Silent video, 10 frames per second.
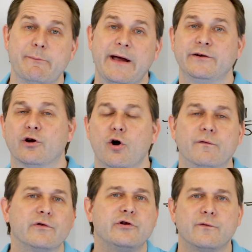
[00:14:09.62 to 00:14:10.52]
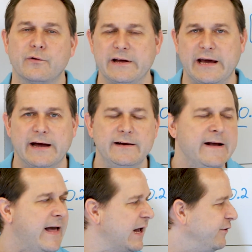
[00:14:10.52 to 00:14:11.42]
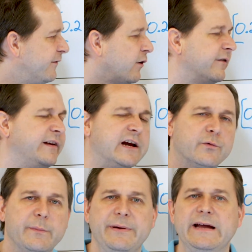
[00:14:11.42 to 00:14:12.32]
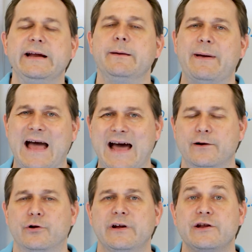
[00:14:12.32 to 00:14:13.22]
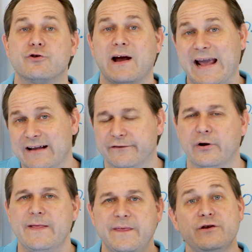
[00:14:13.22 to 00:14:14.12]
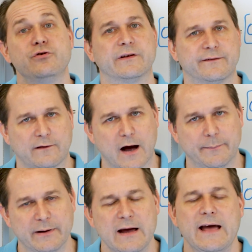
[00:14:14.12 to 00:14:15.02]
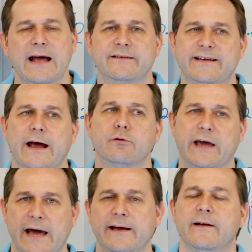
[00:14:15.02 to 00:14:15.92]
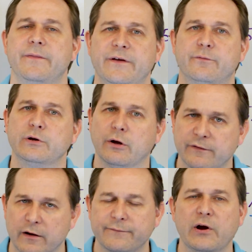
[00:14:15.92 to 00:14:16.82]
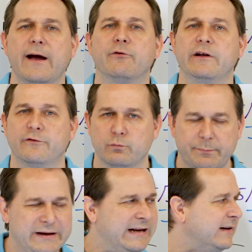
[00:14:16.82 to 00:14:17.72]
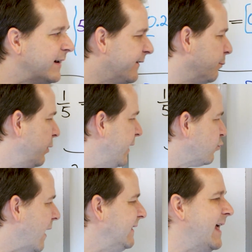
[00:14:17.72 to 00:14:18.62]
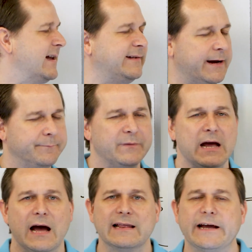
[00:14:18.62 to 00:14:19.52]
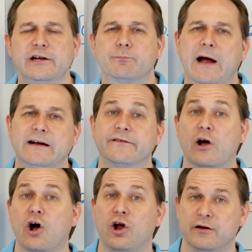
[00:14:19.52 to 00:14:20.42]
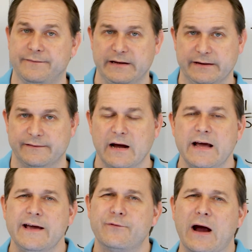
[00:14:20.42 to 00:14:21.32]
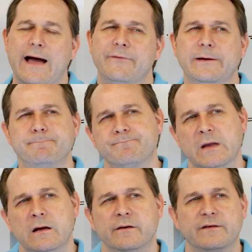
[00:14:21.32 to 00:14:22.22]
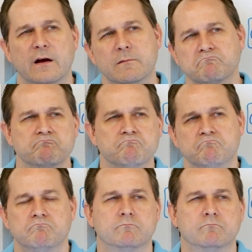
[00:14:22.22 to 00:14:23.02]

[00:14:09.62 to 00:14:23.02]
remainder over and over again, and you start seeing a repeating pattern in your answer. And then you can stop and say, okay, this one goes on forever. It's a repeating decimal, and write that down. I'd like you to practice all of these. If you're having some,